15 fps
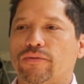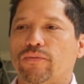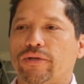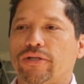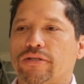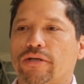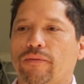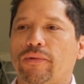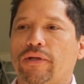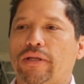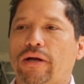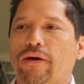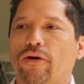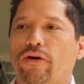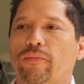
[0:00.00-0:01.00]
which is something
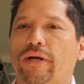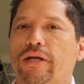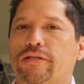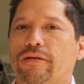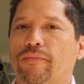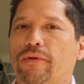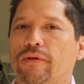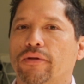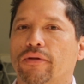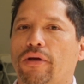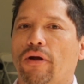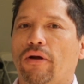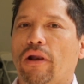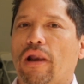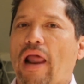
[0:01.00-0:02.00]
that urbanism
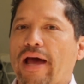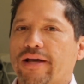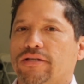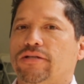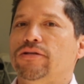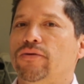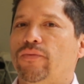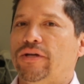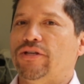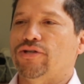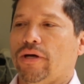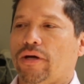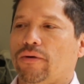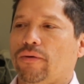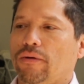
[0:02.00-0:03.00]
likes to do in
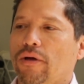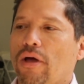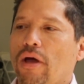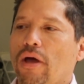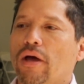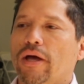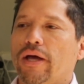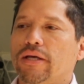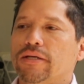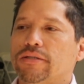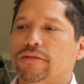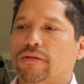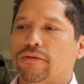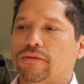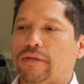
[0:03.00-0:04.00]
general, is
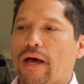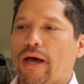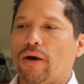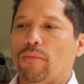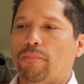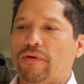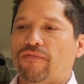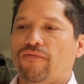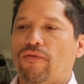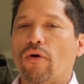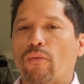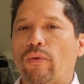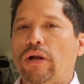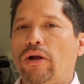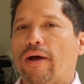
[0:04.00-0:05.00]
that before
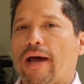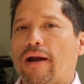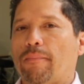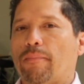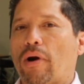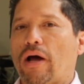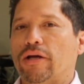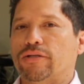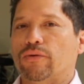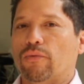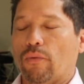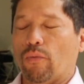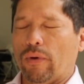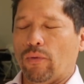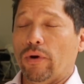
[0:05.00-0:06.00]
we look at a
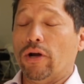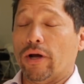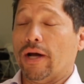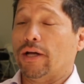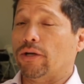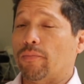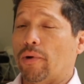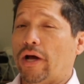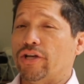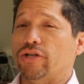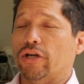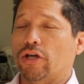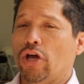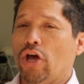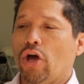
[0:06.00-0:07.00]
project, when we're looking at a
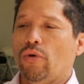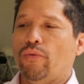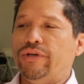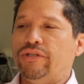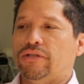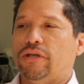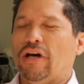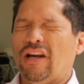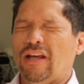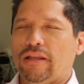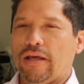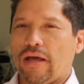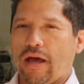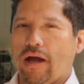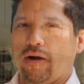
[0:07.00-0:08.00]
project, we study
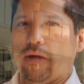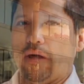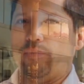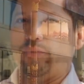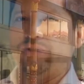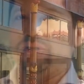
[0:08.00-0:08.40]
the area, we